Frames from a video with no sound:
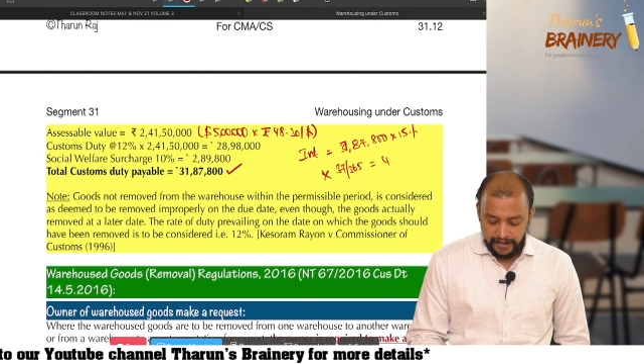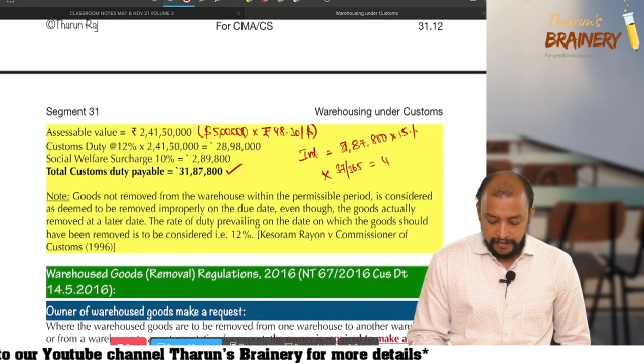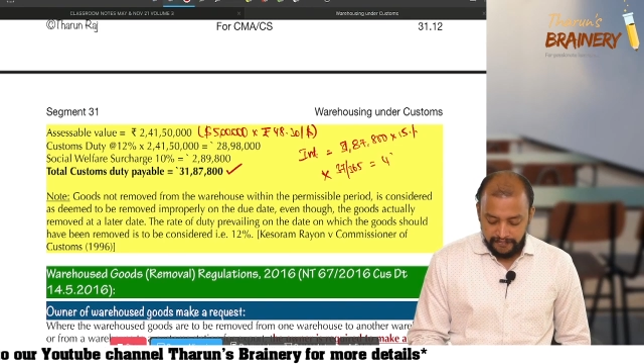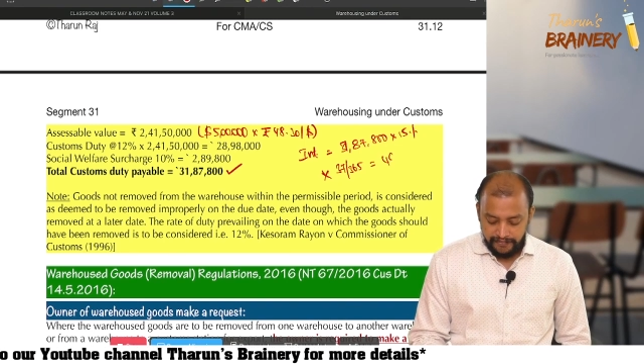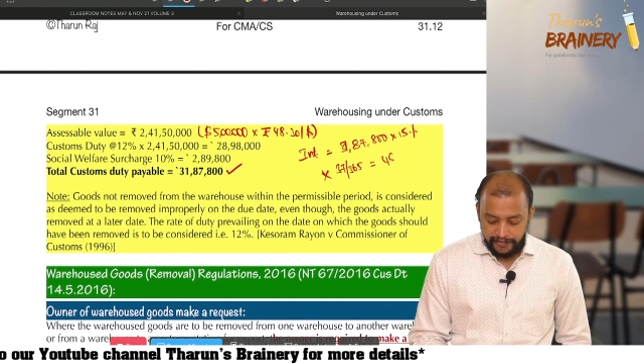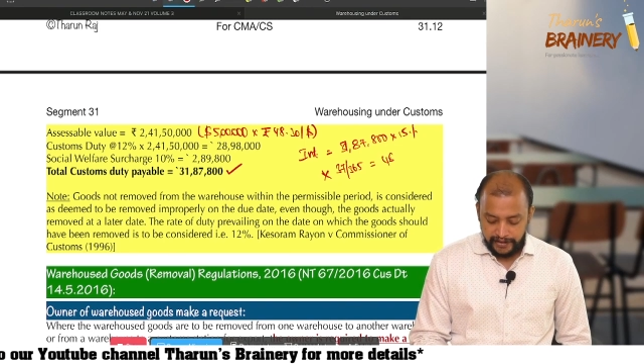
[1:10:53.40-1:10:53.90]

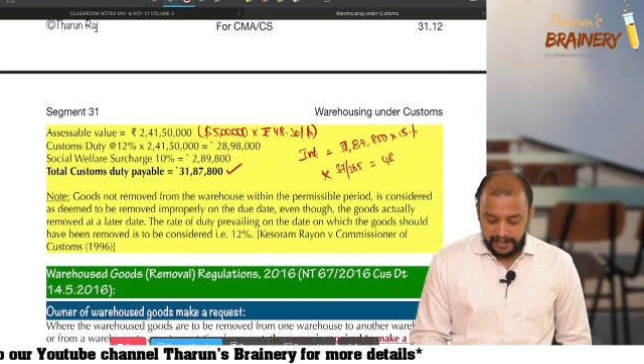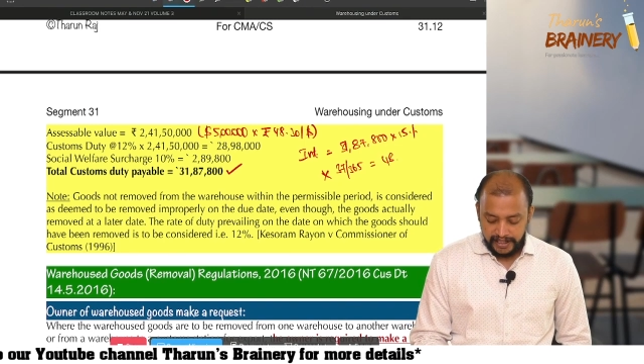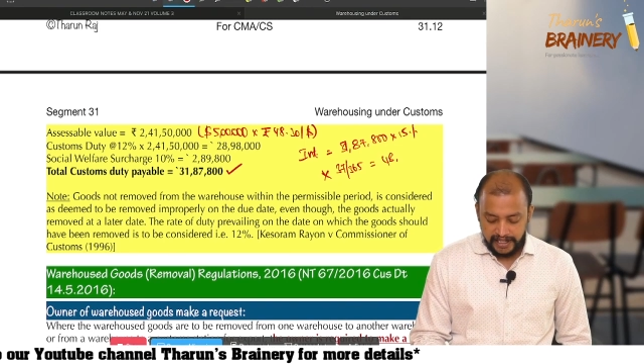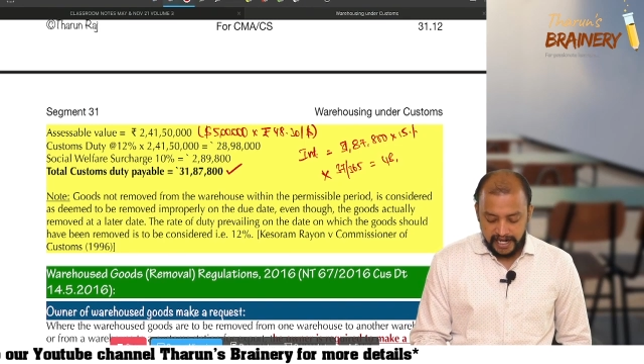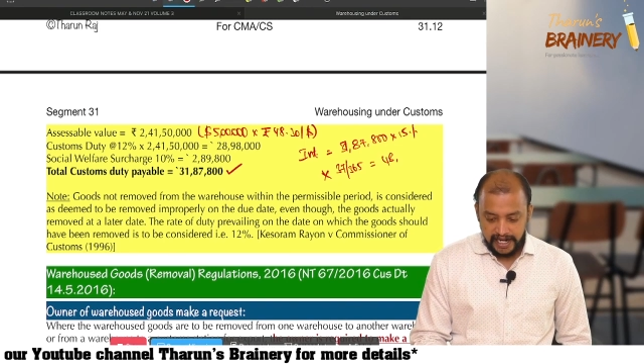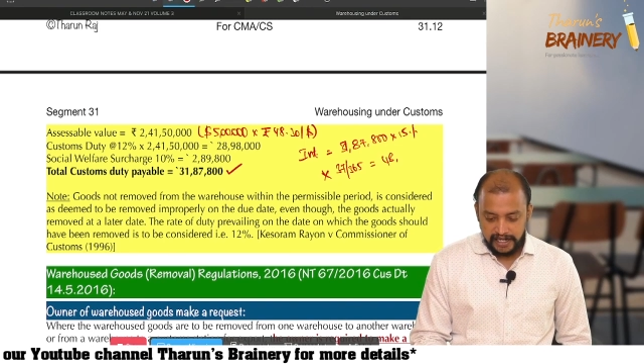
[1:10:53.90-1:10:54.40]

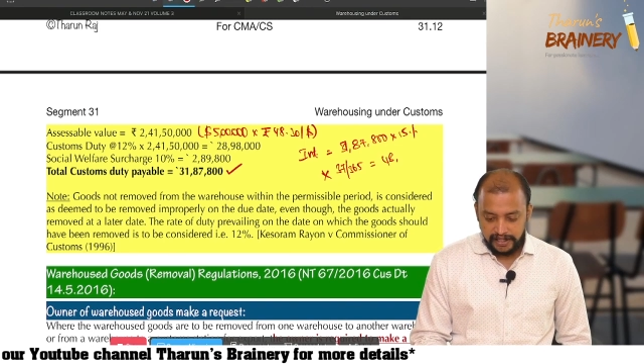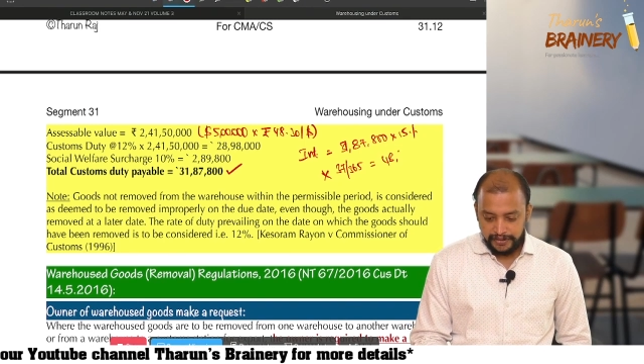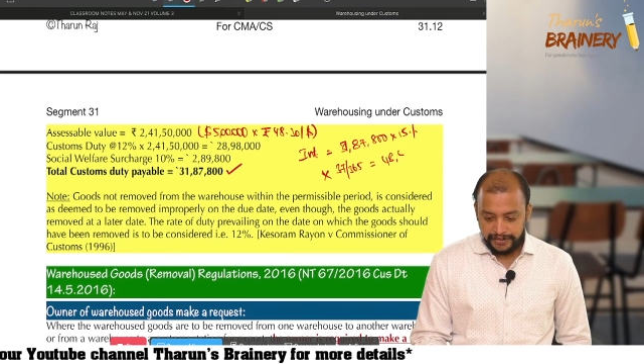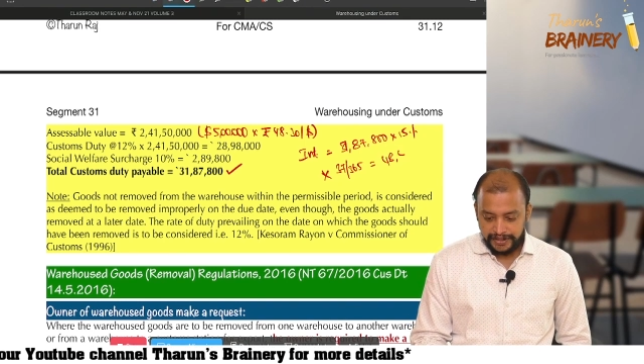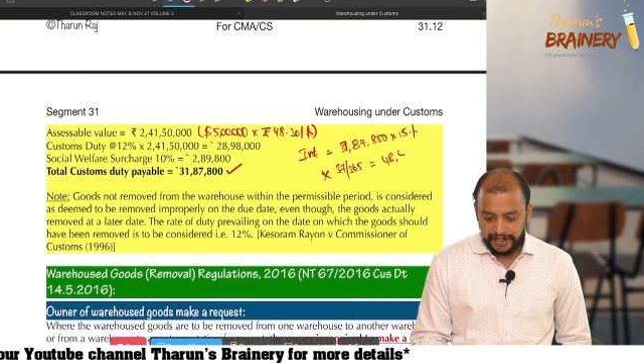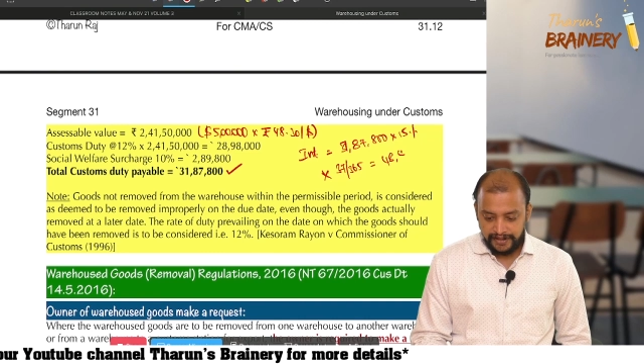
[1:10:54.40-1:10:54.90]

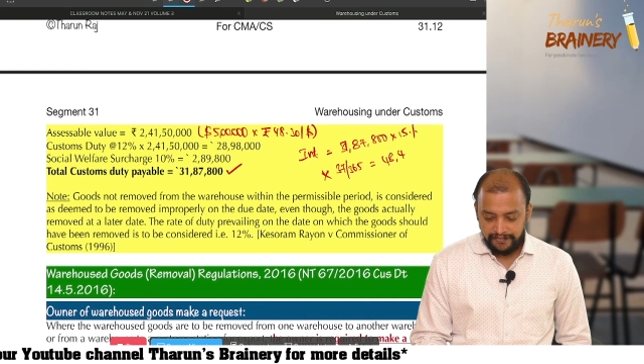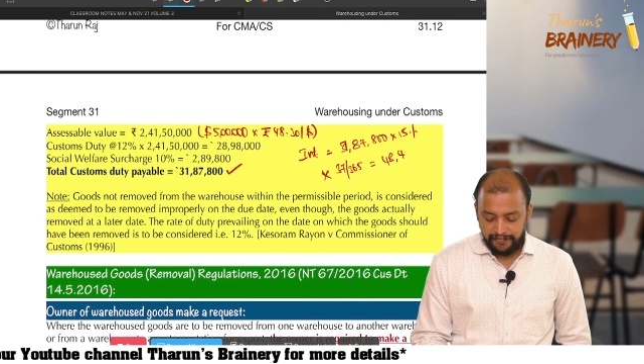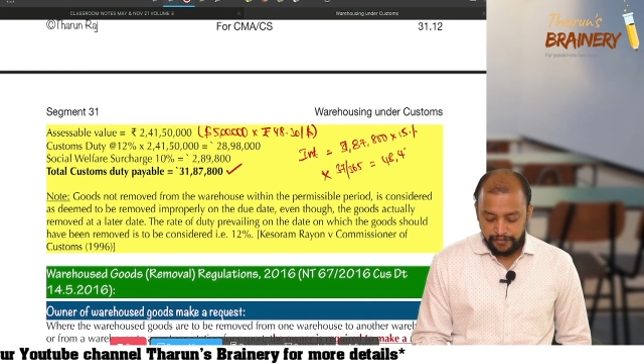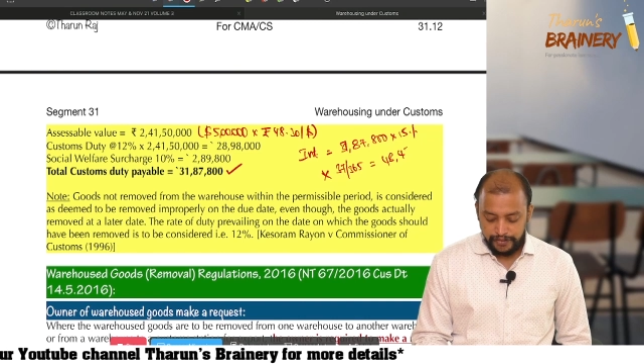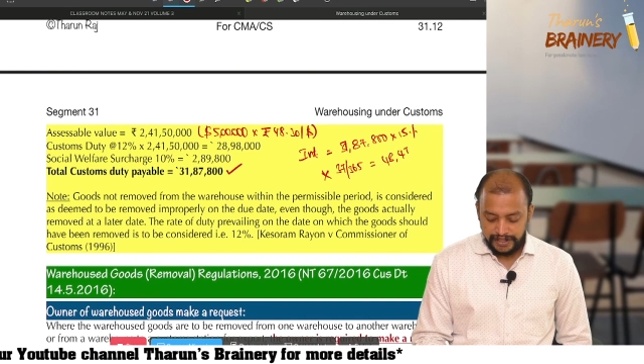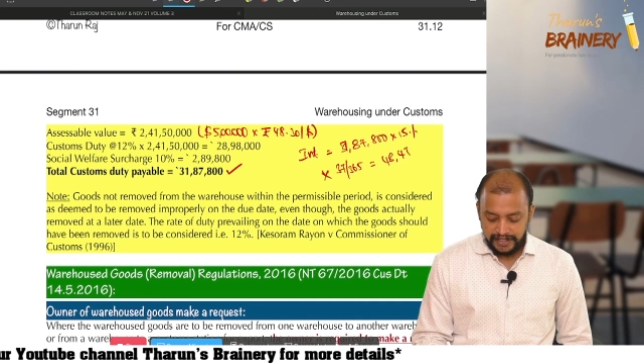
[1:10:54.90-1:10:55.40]

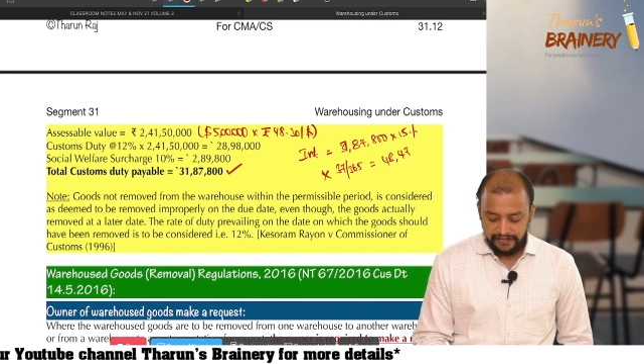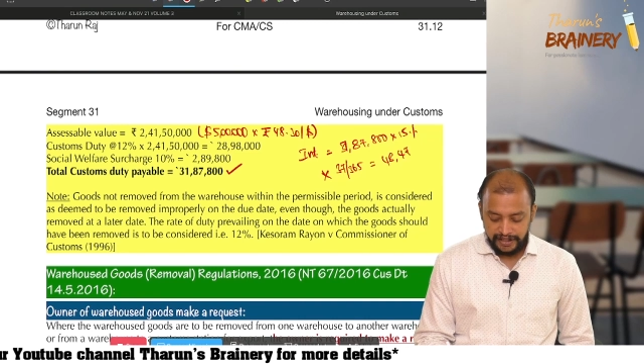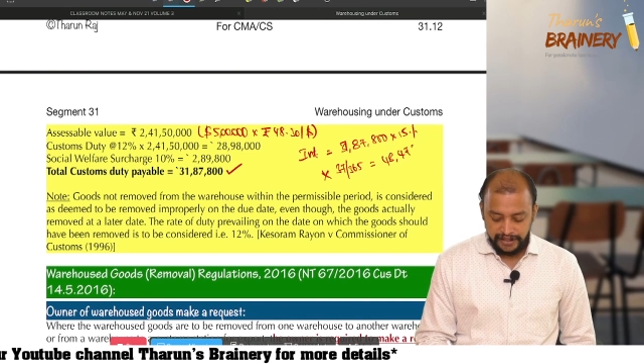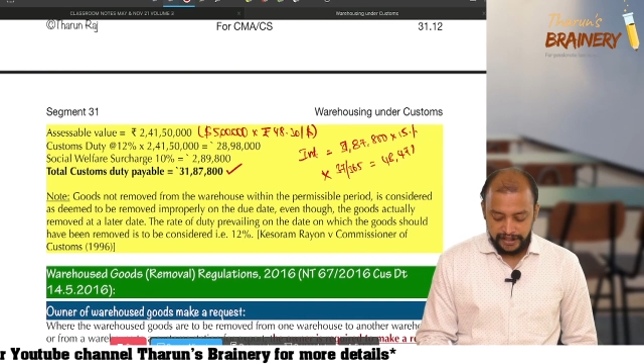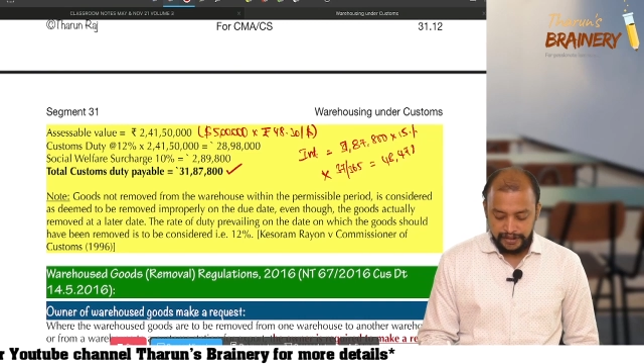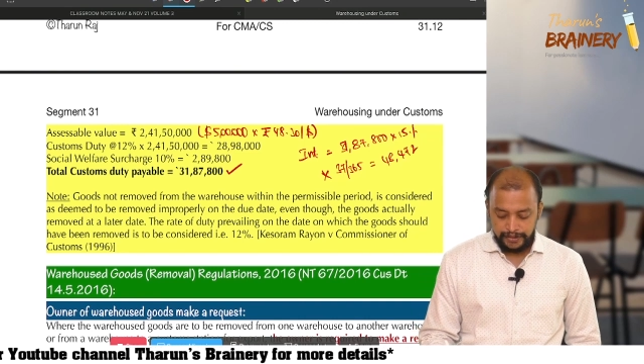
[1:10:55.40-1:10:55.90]

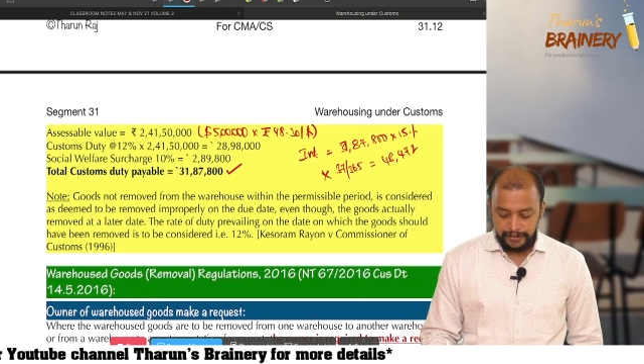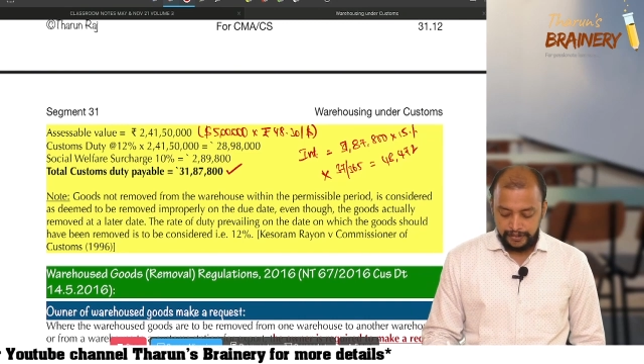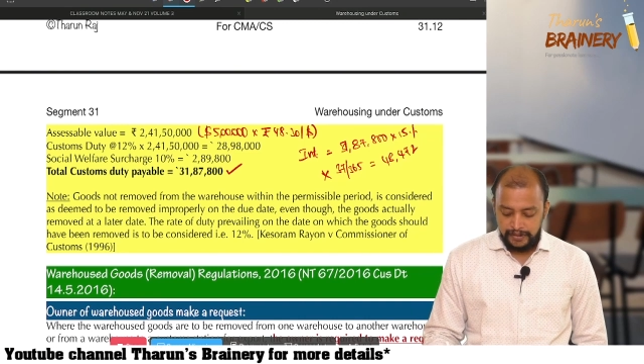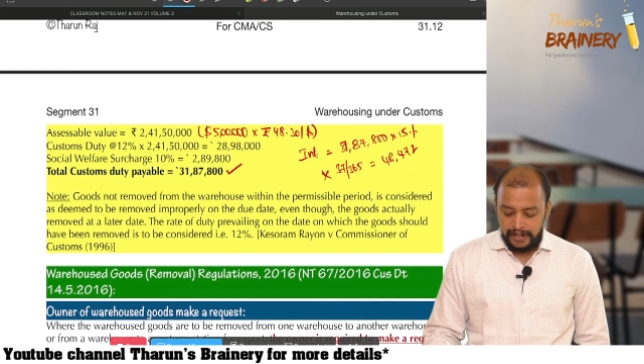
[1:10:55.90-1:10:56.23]
48,472